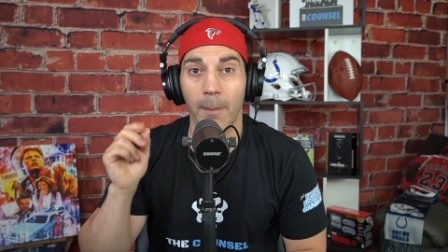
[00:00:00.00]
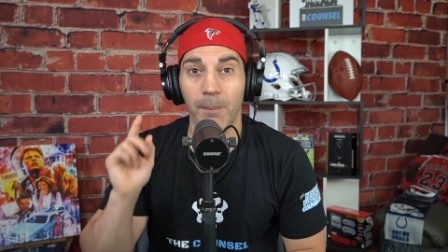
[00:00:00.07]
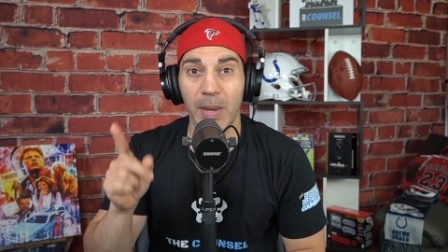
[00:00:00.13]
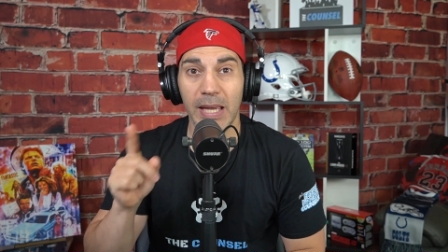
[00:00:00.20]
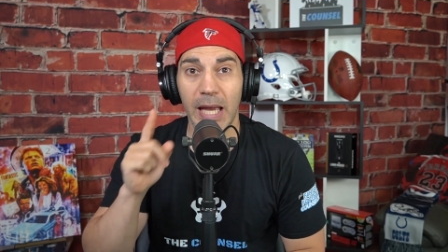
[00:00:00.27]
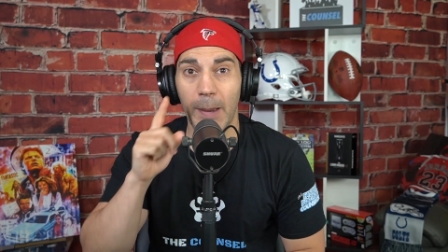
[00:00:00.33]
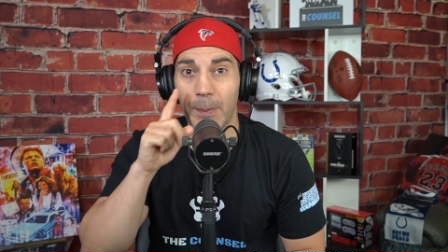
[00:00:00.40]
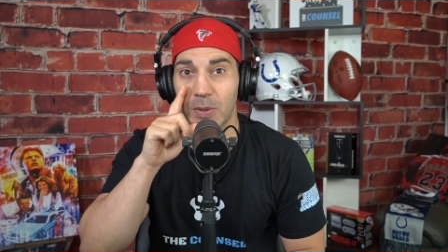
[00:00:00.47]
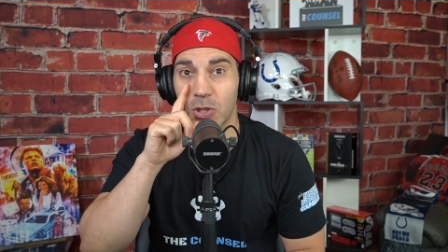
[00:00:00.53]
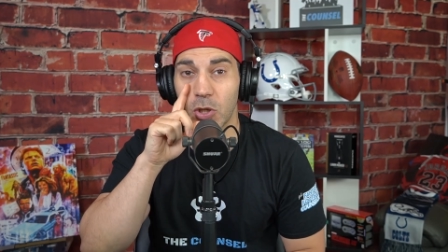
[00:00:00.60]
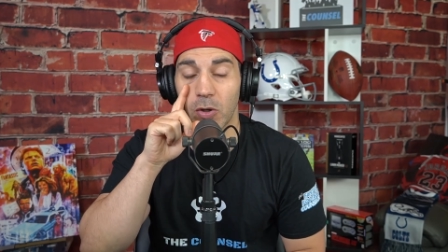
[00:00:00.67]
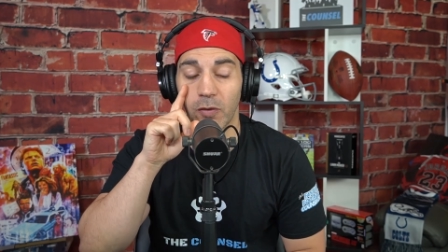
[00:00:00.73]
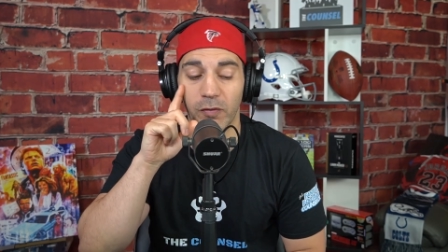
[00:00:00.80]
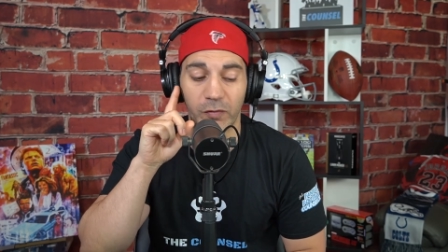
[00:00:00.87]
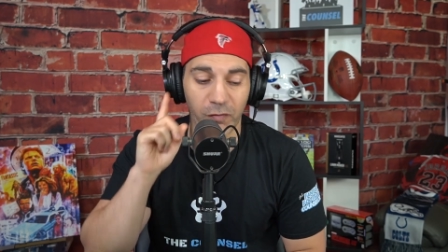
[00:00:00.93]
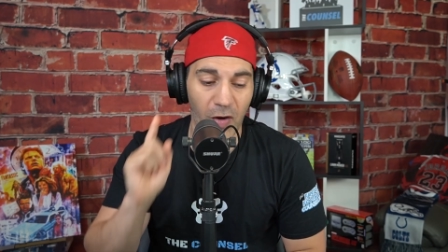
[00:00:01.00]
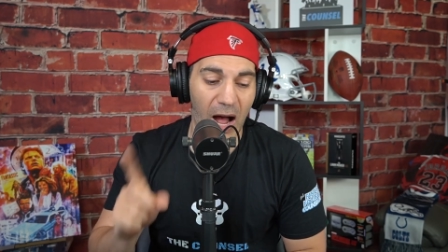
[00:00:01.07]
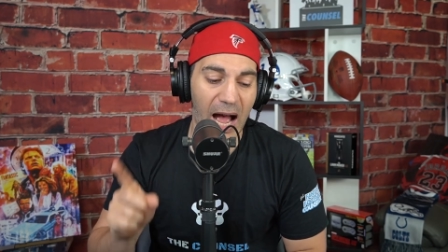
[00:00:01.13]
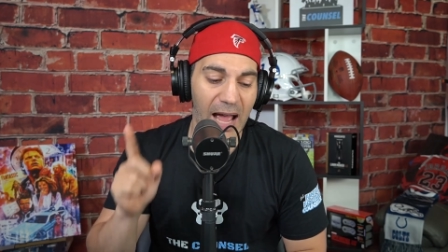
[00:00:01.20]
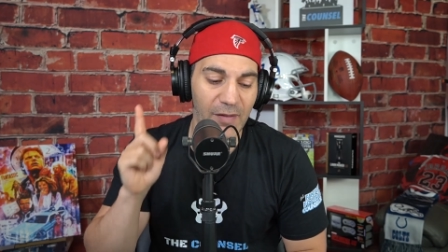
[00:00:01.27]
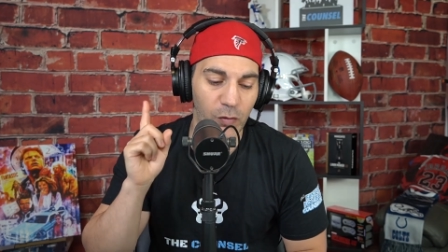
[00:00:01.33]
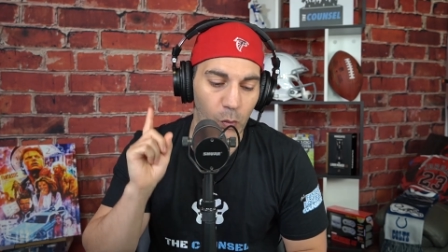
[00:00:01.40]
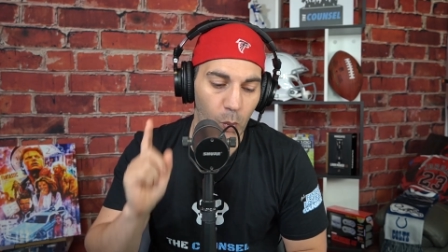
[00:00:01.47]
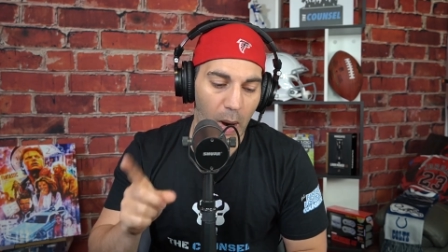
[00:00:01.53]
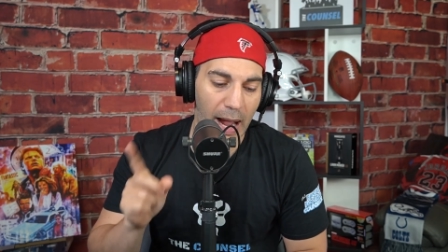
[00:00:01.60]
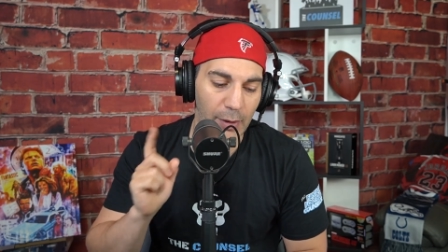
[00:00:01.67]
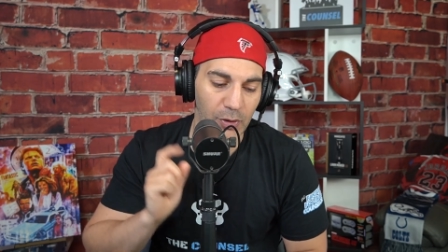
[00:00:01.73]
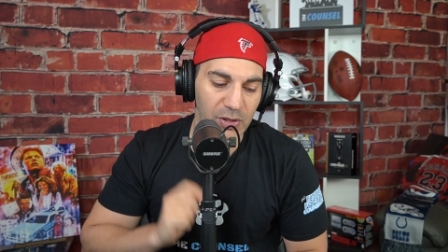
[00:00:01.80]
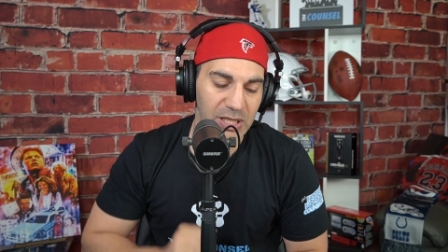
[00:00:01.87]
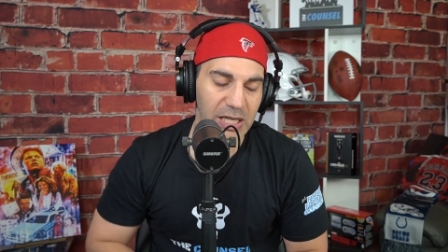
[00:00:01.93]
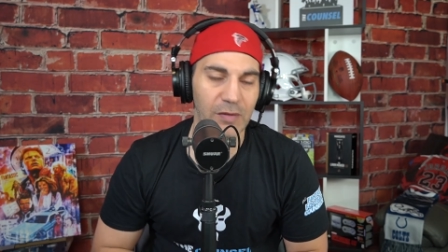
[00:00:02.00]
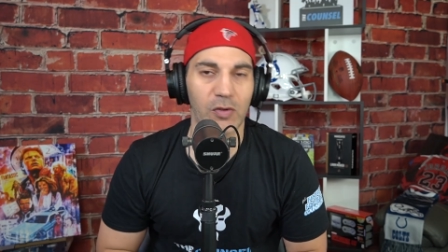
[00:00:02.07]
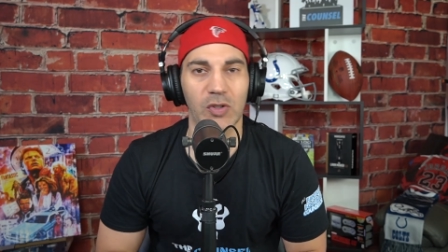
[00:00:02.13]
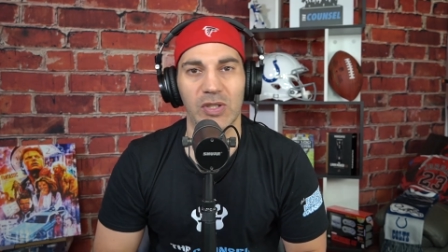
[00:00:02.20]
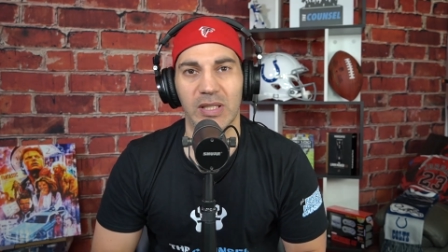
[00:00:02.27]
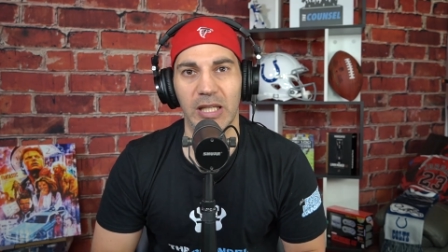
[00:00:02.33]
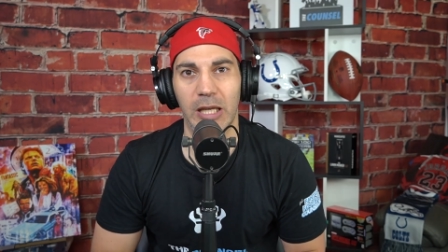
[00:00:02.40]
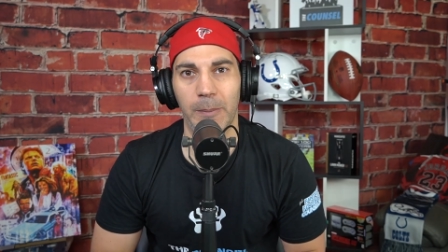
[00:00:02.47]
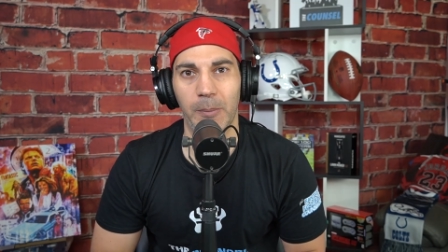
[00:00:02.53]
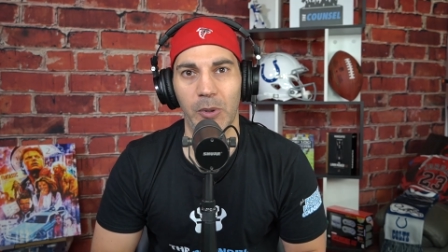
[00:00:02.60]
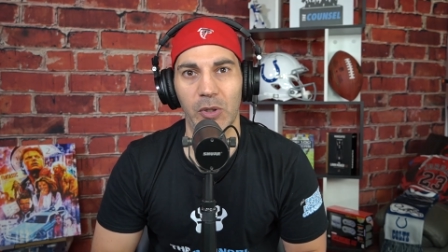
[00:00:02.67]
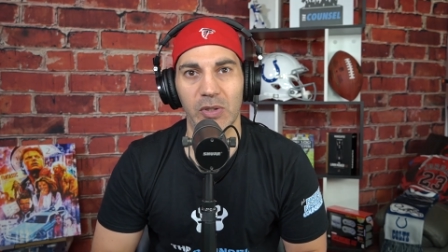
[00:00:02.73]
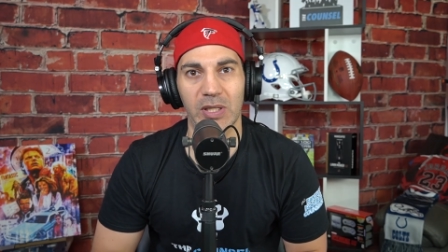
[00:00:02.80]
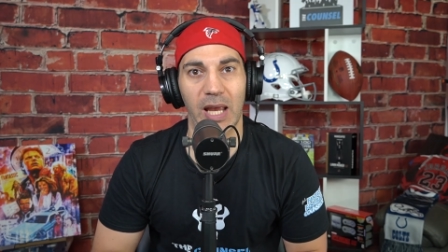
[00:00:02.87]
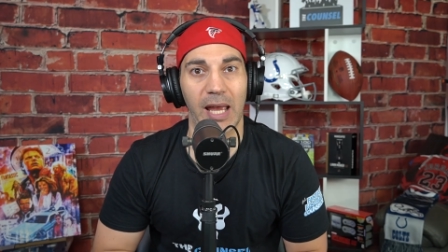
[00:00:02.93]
Big episode, five wide receiver sleepers,